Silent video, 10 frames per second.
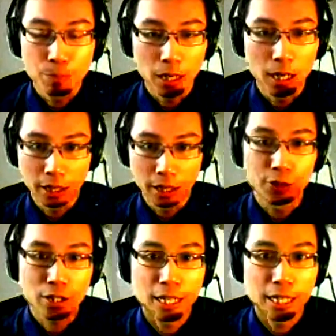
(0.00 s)
Uh, like you're
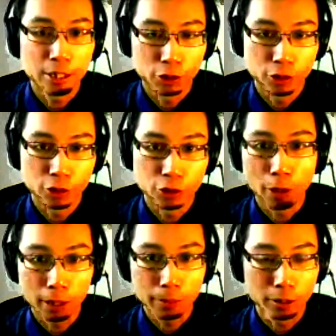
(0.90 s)
saying, your your
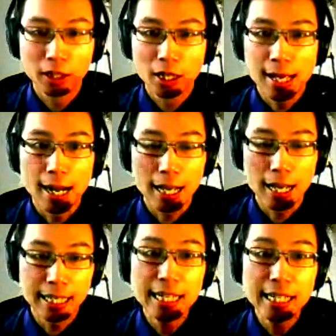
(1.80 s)
barber, uh,
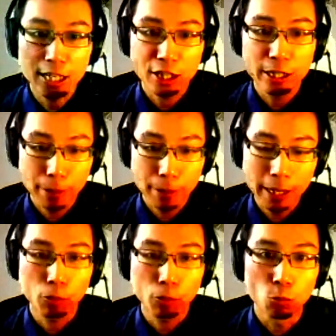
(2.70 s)
he can actually
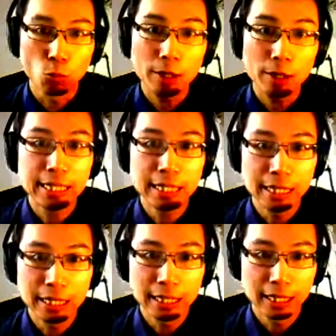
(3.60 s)
pinpoint where
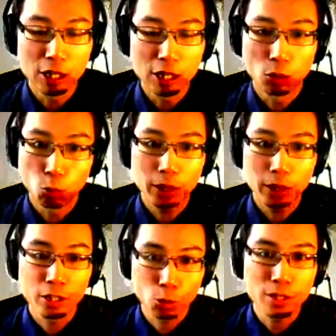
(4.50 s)
he, you know, what the
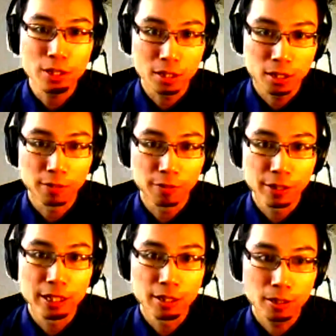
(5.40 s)
sources of
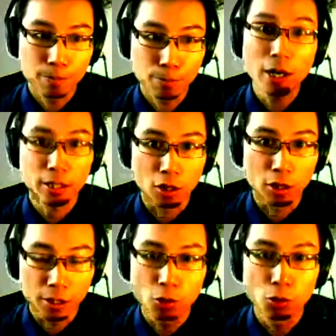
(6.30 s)
his products are.
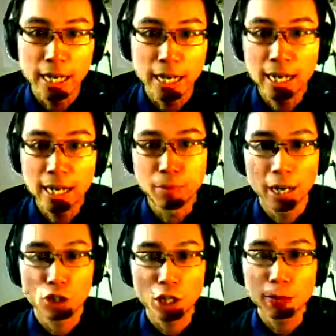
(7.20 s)
So hey, I I
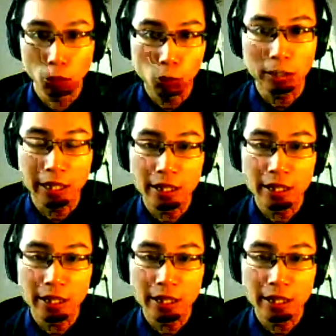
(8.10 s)
shop locally.